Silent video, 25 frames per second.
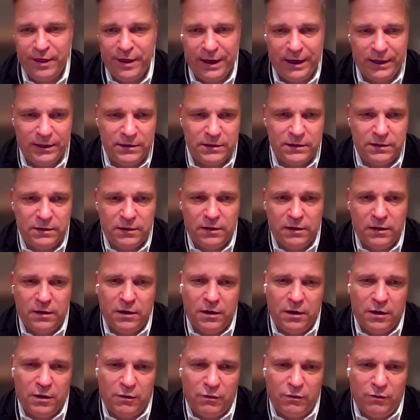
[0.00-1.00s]
And with that,
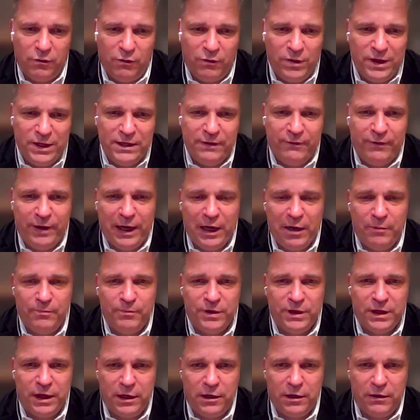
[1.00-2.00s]
we
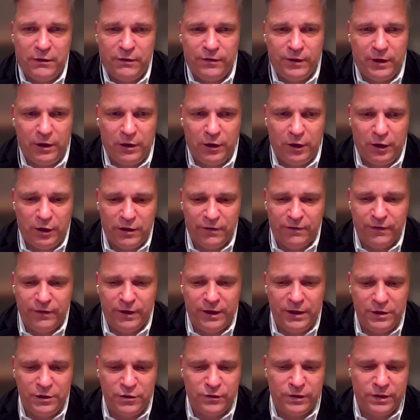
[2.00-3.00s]
developed kind of a lot
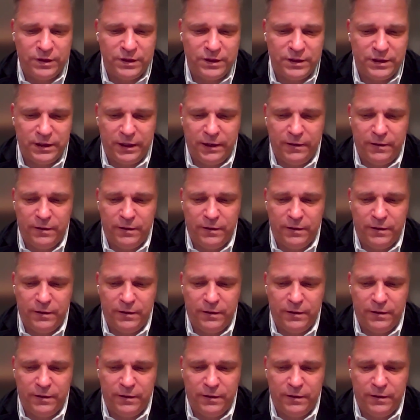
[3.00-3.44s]
of interest